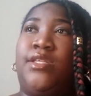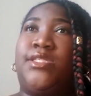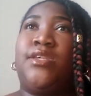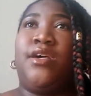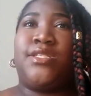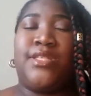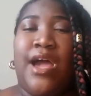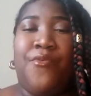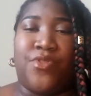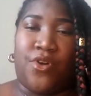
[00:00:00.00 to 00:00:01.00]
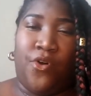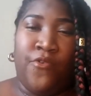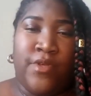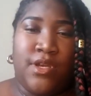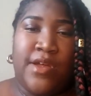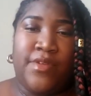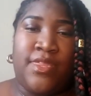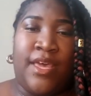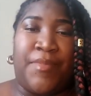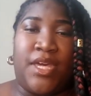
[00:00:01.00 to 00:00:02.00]
it sucks now with COVID and
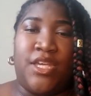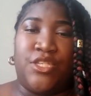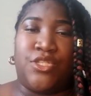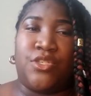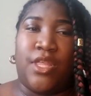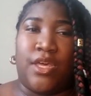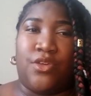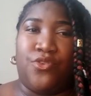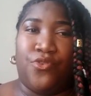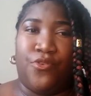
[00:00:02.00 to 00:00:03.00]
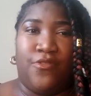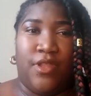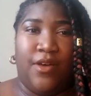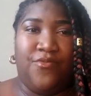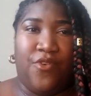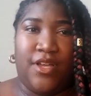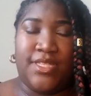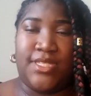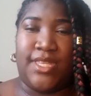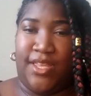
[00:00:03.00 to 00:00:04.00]
everything because like your loved
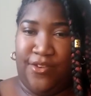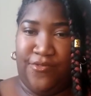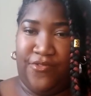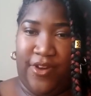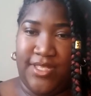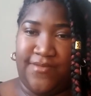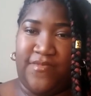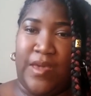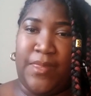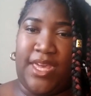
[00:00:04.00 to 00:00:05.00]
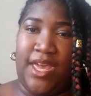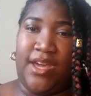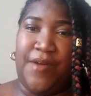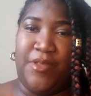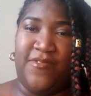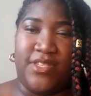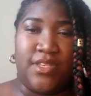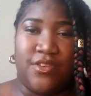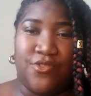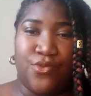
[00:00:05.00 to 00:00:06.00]
ones and your friends and family can't come and
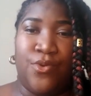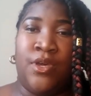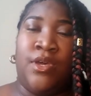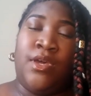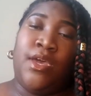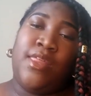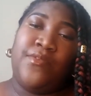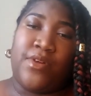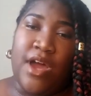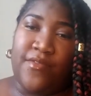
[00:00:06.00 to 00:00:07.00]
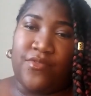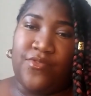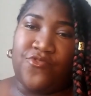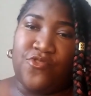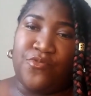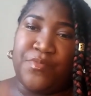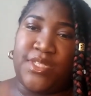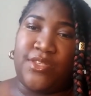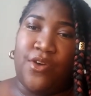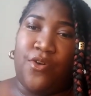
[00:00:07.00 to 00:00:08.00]
visit you in the recovery room.
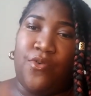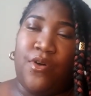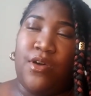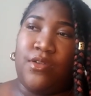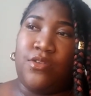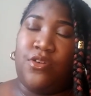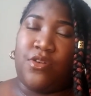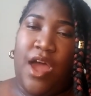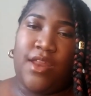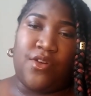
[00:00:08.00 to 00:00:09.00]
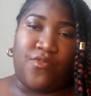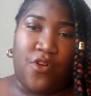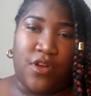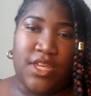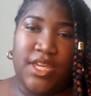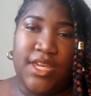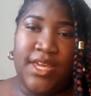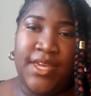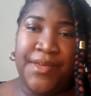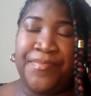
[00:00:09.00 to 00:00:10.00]
So you're kind of groggy.